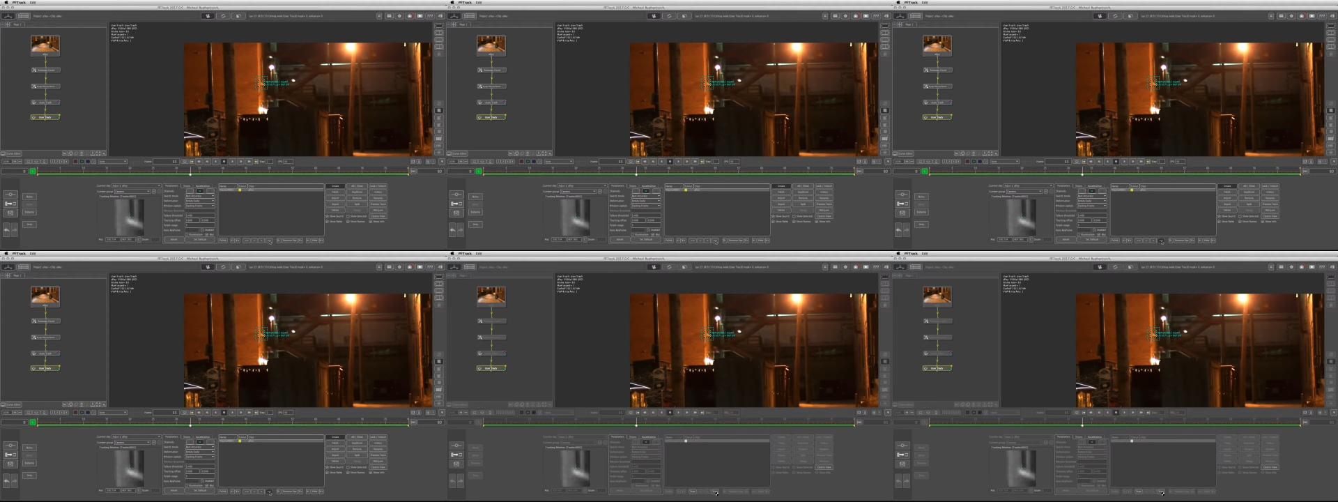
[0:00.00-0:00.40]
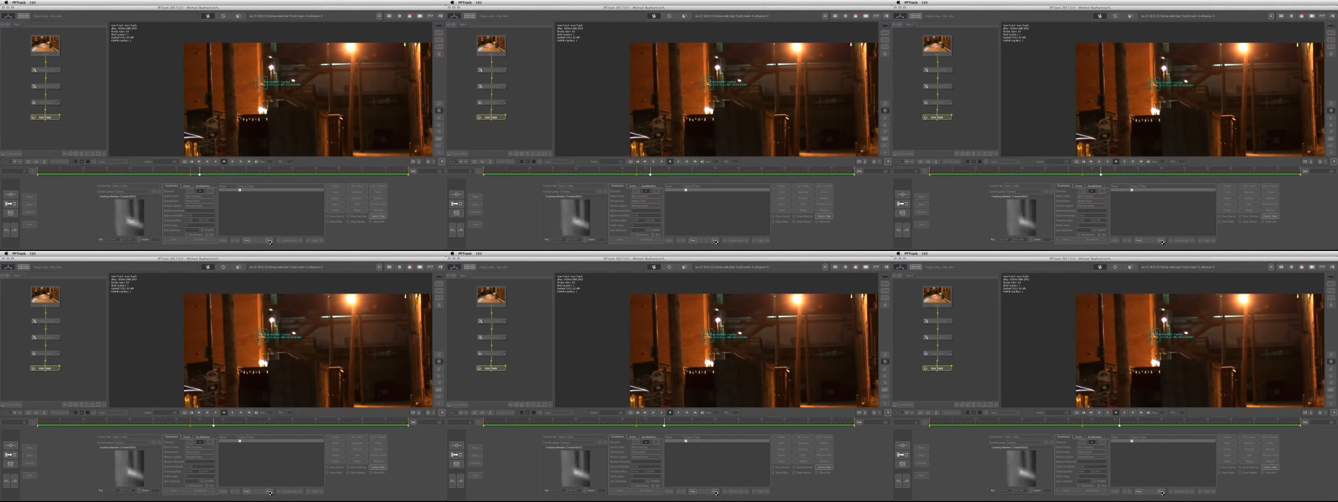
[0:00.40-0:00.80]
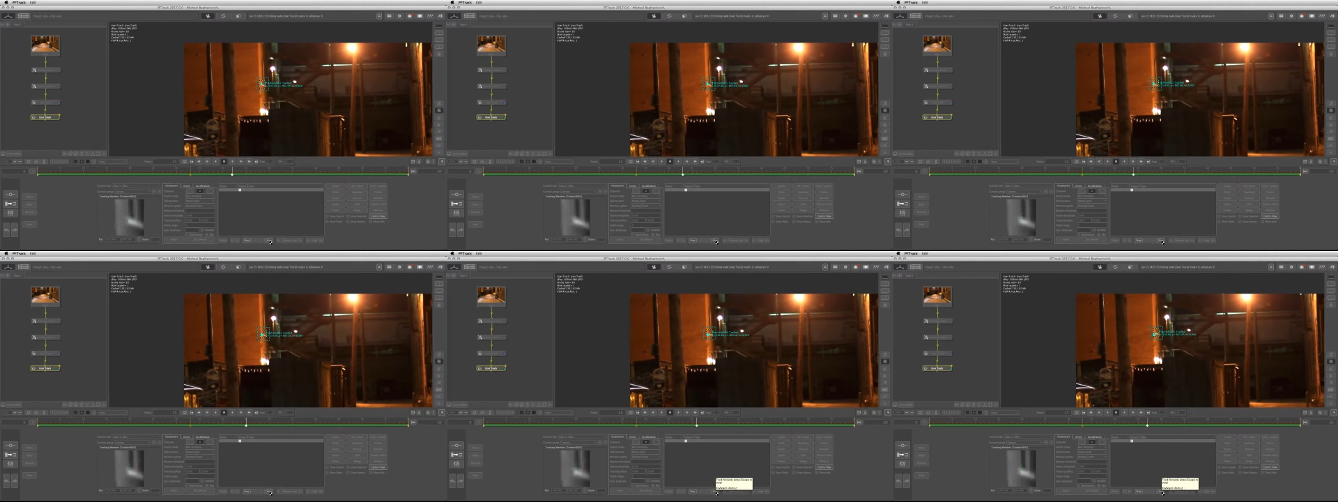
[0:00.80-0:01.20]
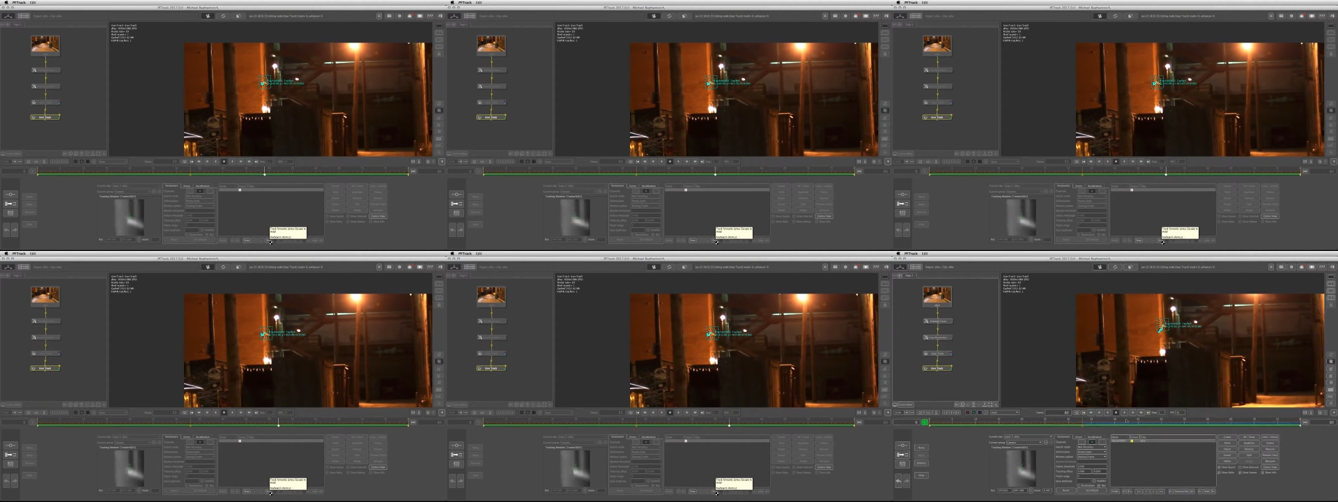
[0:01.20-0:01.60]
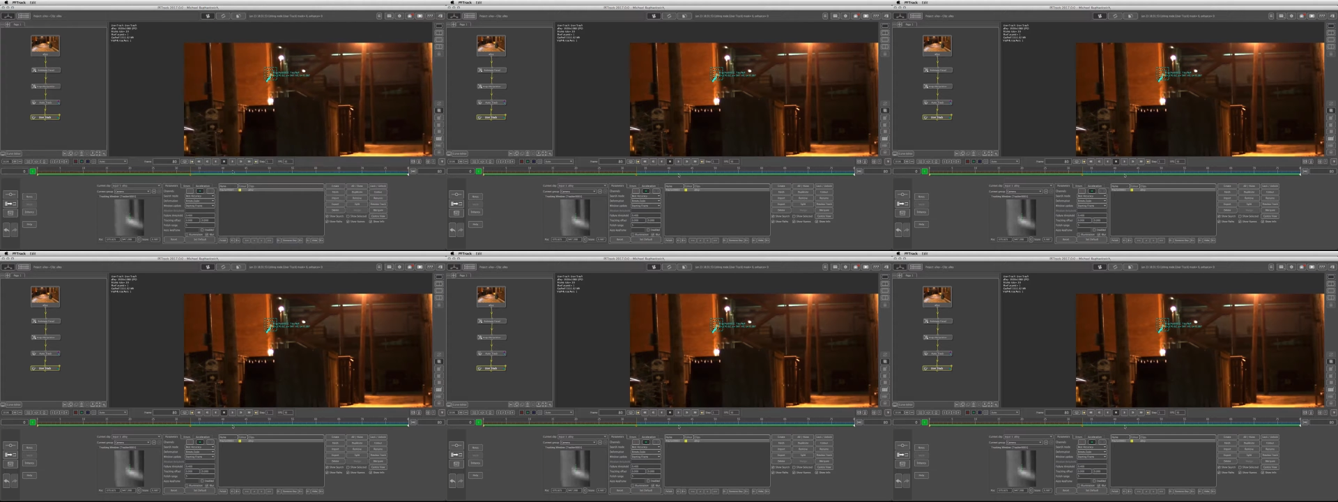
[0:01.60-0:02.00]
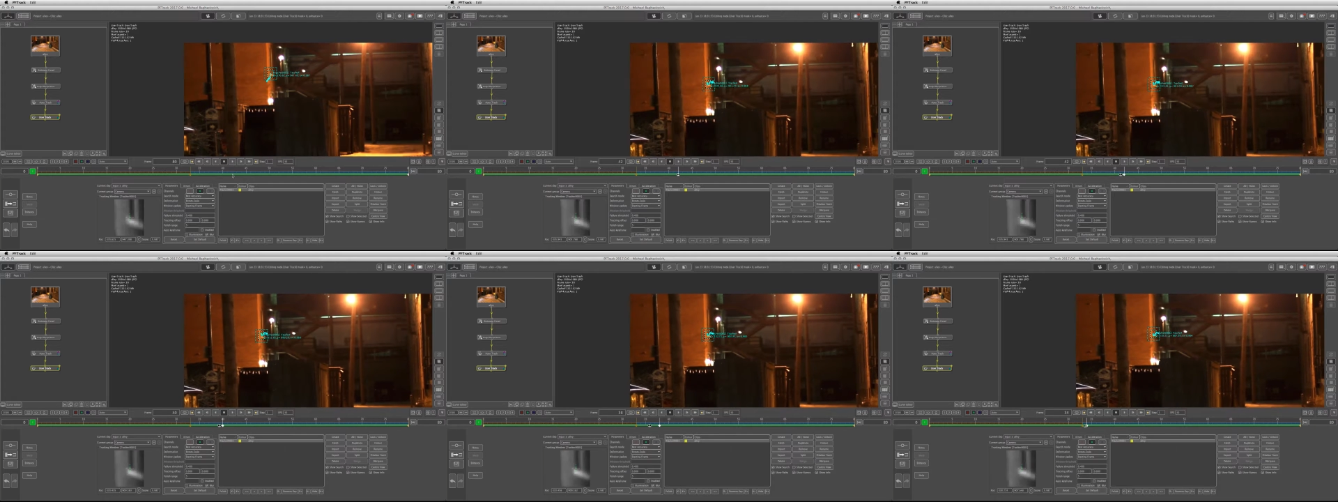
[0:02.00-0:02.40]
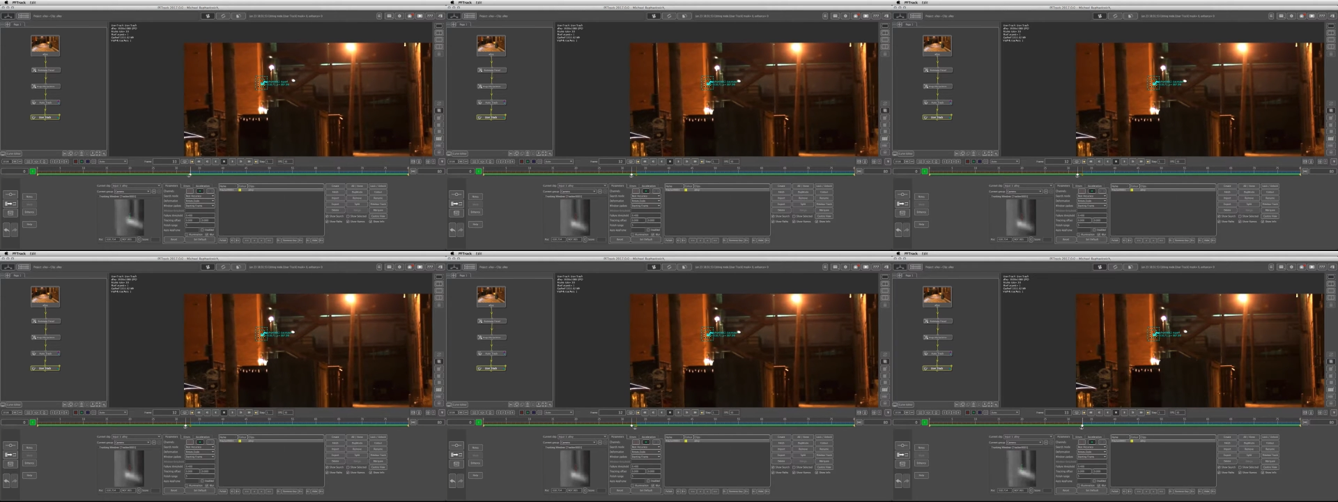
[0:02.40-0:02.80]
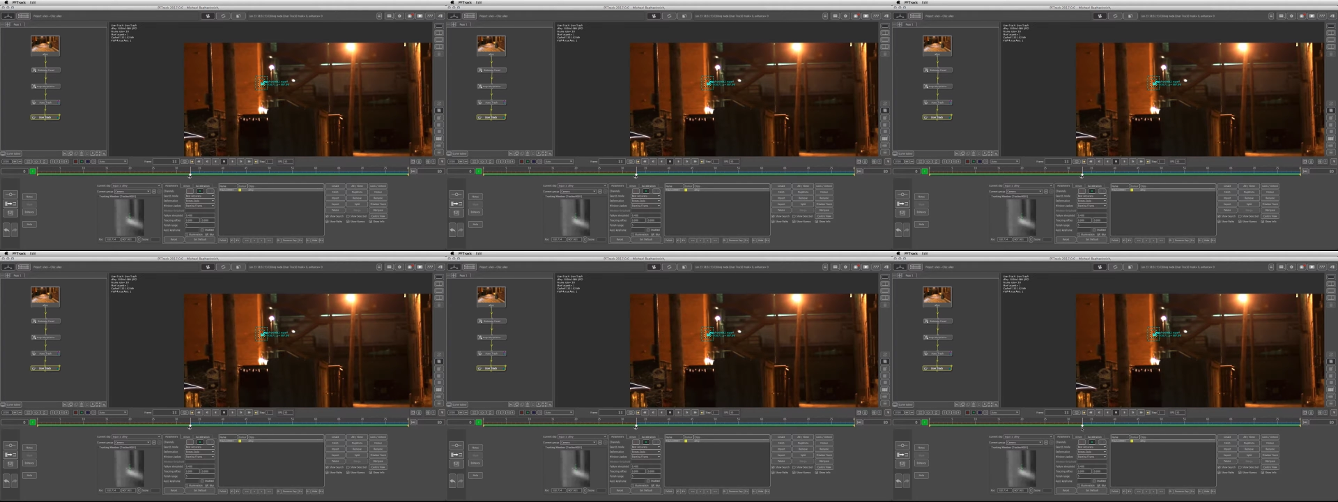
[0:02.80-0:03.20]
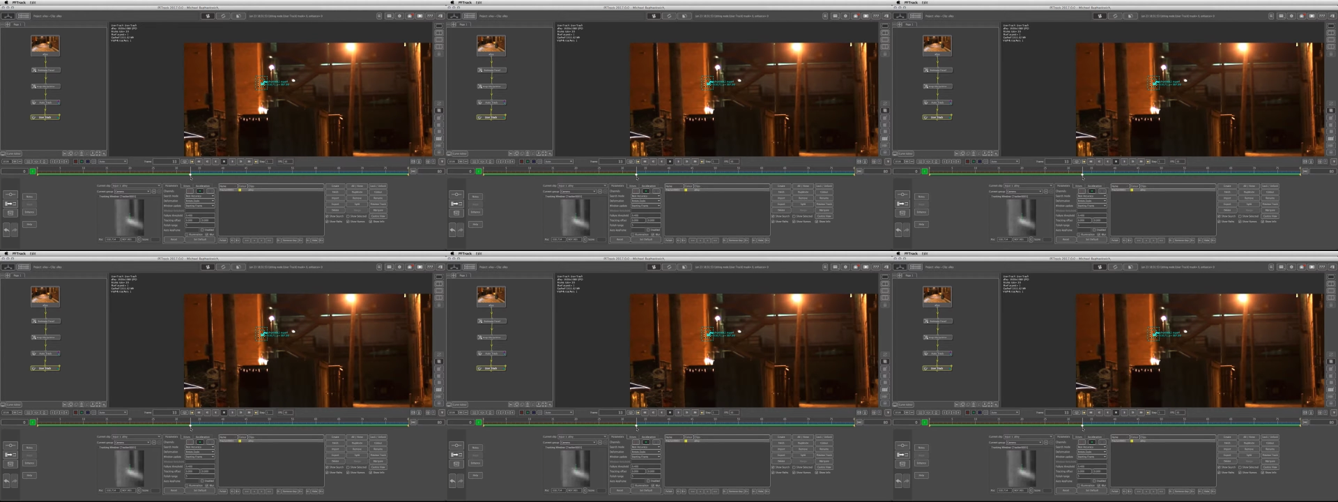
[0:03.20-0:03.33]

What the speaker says: Nobody's mouth can be seen.